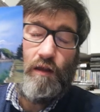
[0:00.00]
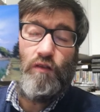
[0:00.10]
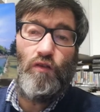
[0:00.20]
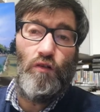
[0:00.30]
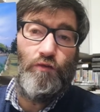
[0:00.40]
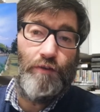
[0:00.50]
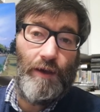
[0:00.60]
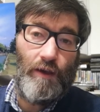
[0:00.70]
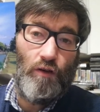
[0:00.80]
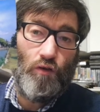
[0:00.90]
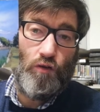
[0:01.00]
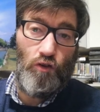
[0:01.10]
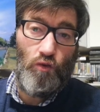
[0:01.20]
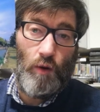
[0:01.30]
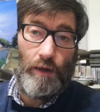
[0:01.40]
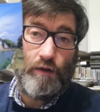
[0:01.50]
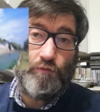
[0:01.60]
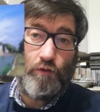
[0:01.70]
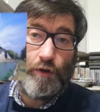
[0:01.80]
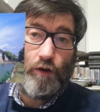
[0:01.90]
So thank you, Joanna,
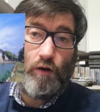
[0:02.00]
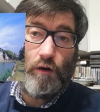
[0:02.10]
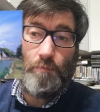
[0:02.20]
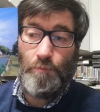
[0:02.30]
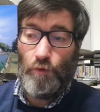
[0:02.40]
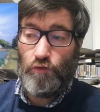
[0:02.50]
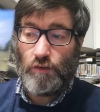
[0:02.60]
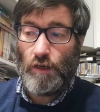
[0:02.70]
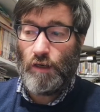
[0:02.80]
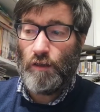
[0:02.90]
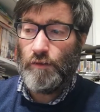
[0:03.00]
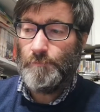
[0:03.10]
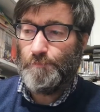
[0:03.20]
for your postcard.